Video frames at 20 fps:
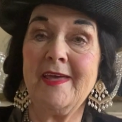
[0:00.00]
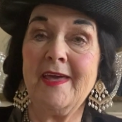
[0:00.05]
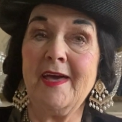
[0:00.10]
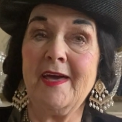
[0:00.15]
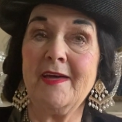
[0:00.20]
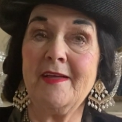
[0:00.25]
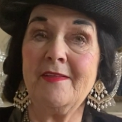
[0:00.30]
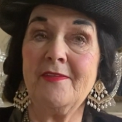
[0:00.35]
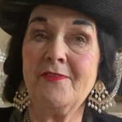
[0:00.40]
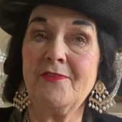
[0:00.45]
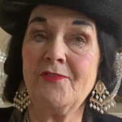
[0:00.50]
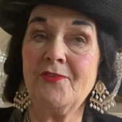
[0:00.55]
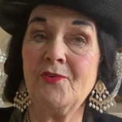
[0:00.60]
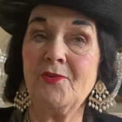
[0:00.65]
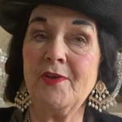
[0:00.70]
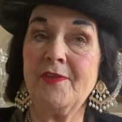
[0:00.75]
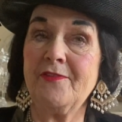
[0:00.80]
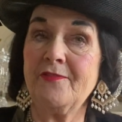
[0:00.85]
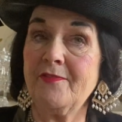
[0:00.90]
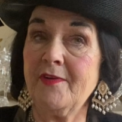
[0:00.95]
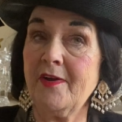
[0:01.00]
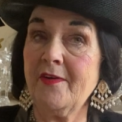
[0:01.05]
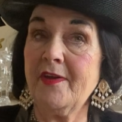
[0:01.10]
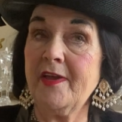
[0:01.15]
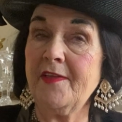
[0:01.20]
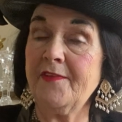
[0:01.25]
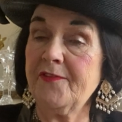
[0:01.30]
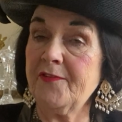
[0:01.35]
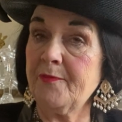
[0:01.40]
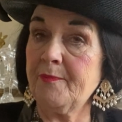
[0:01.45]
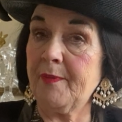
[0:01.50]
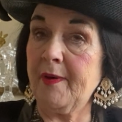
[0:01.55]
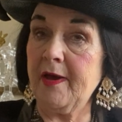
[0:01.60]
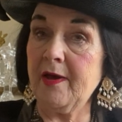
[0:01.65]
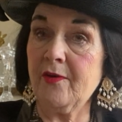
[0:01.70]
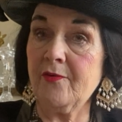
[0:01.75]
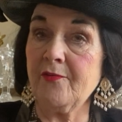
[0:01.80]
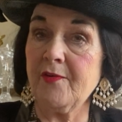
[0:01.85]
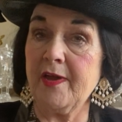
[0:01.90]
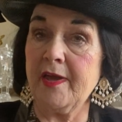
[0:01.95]
And so it's very
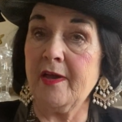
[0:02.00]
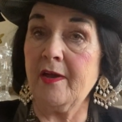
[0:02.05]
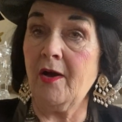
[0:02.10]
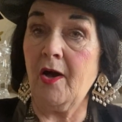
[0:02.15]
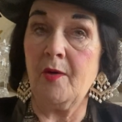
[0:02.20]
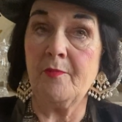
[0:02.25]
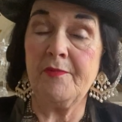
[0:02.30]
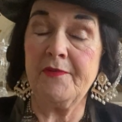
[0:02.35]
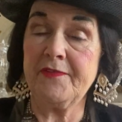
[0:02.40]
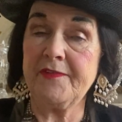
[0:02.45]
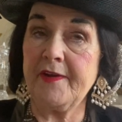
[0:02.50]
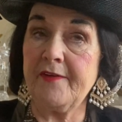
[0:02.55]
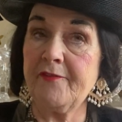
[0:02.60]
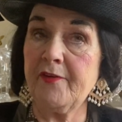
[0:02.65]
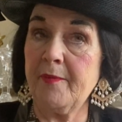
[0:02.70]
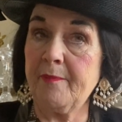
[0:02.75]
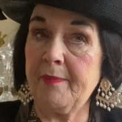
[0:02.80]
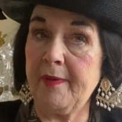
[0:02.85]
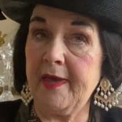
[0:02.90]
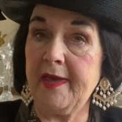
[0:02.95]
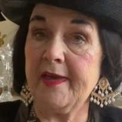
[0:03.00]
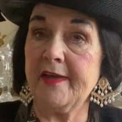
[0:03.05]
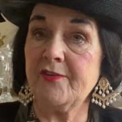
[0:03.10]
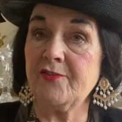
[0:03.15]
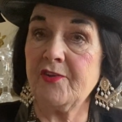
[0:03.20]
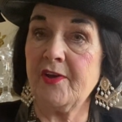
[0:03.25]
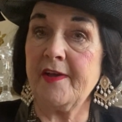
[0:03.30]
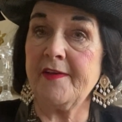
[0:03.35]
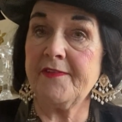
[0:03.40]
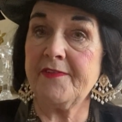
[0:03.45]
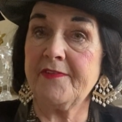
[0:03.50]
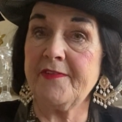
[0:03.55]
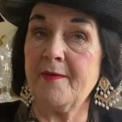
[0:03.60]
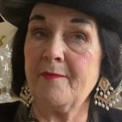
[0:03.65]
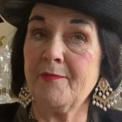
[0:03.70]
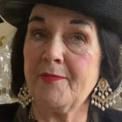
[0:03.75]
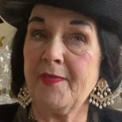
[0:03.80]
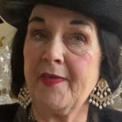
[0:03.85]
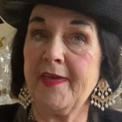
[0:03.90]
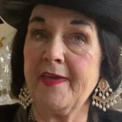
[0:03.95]
inspiring. Almost every page has
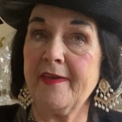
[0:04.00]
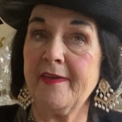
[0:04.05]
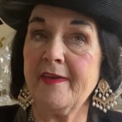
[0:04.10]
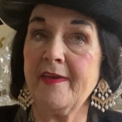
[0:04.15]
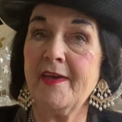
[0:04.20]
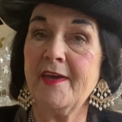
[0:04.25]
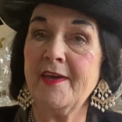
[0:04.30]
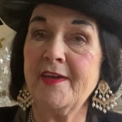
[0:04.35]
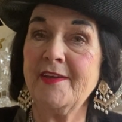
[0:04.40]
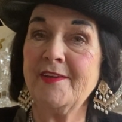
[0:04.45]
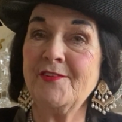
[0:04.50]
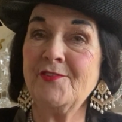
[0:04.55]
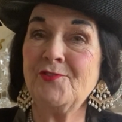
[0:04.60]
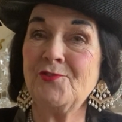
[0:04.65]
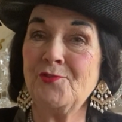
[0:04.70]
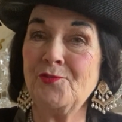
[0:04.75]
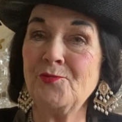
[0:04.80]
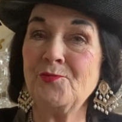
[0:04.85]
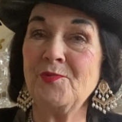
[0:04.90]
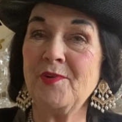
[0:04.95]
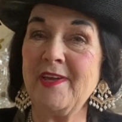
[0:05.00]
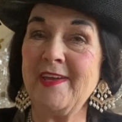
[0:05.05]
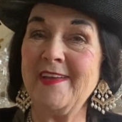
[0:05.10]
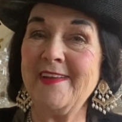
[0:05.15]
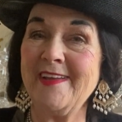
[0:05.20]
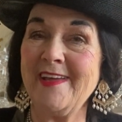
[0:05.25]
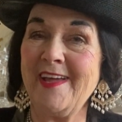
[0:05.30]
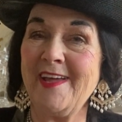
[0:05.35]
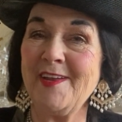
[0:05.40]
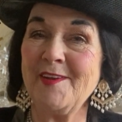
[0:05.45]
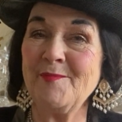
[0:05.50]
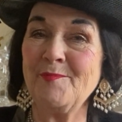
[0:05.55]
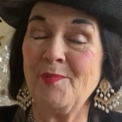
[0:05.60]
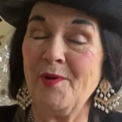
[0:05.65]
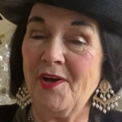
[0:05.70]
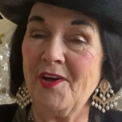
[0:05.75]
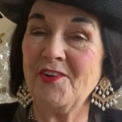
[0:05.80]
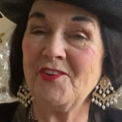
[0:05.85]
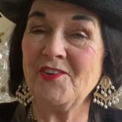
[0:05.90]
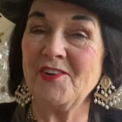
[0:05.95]
something to read and
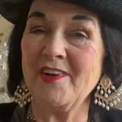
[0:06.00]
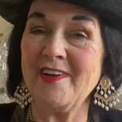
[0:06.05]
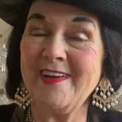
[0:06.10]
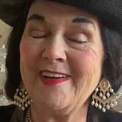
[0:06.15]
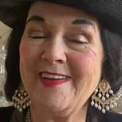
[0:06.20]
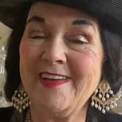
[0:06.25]
ponder.